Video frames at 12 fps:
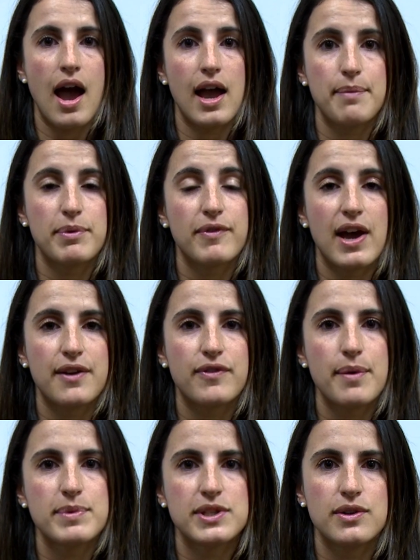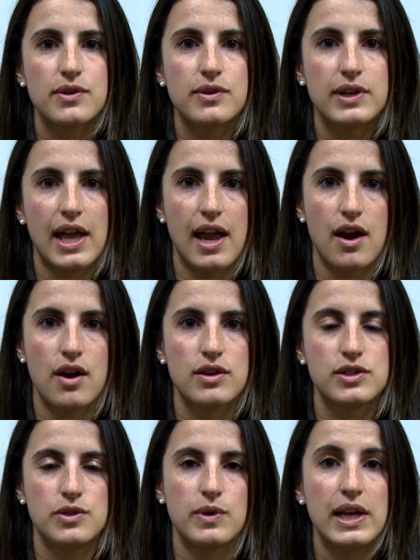I provide pharmaceutical
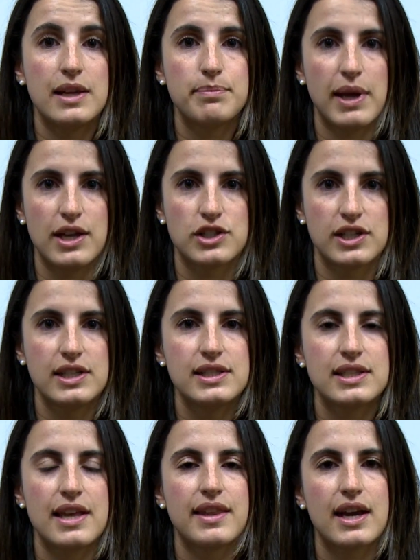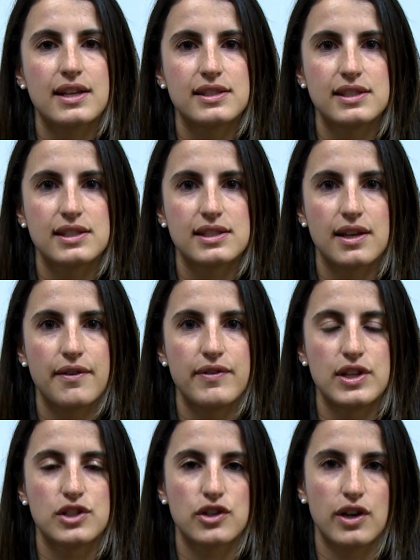care to inpatients and that consists of
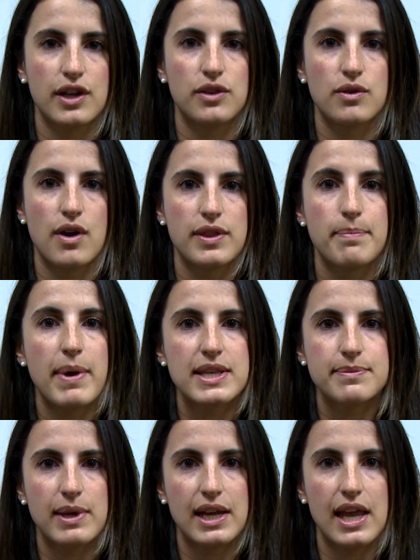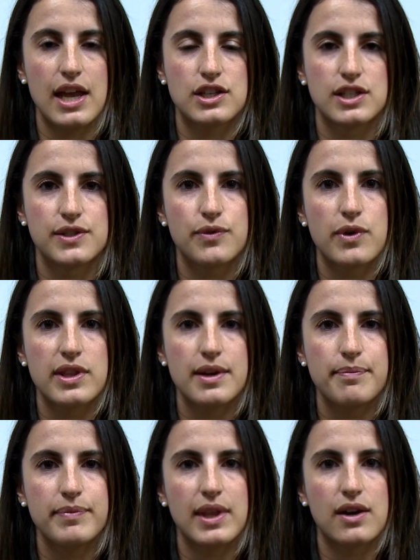ensuring they're on the best medications for
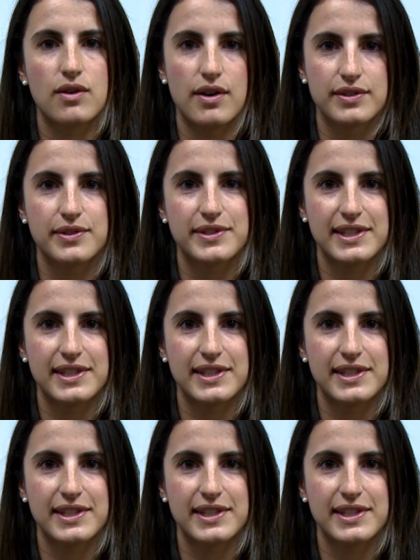them that are also